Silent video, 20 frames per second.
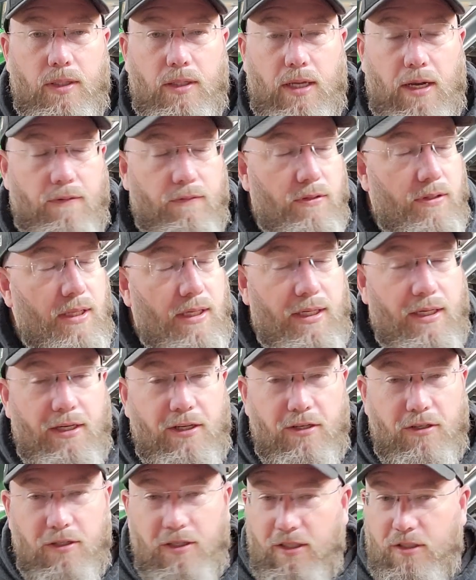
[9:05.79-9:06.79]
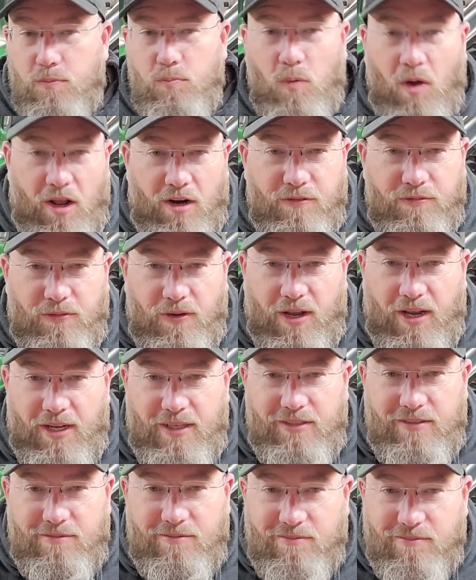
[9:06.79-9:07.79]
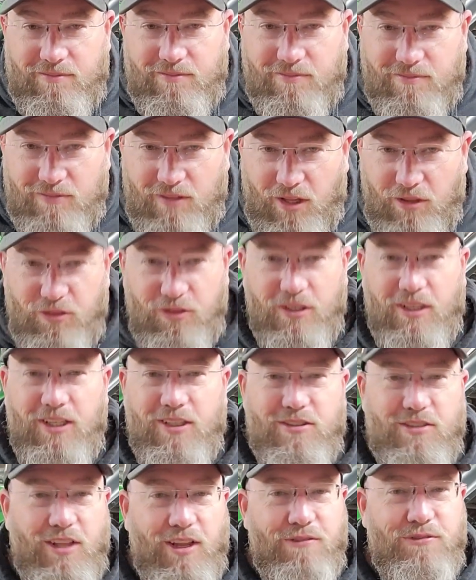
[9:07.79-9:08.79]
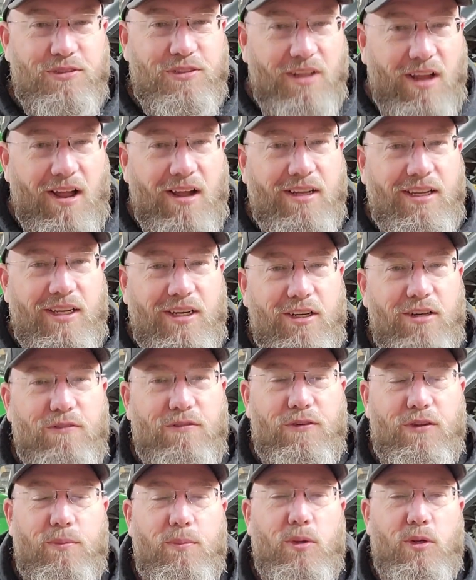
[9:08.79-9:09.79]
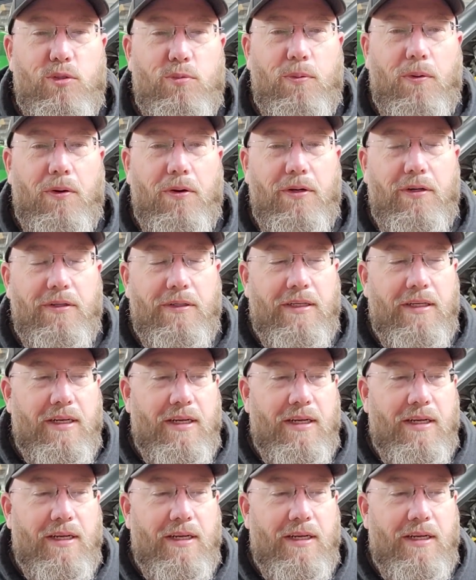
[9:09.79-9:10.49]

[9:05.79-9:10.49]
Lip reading: Everything here gets modified. Nothing gets left stock here for the most part.